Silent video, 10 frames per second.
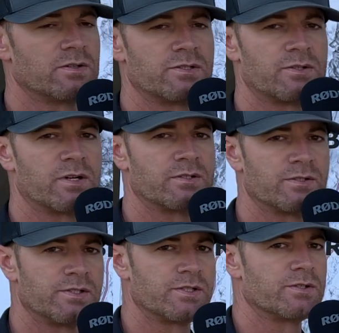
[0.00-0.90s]
those
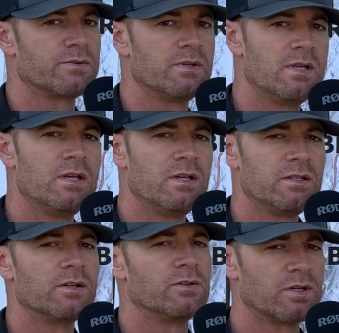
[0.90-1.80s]
structures too.
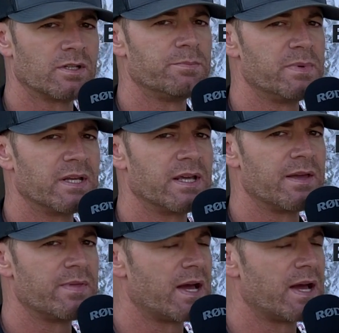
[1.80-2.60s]
Looking to mitigate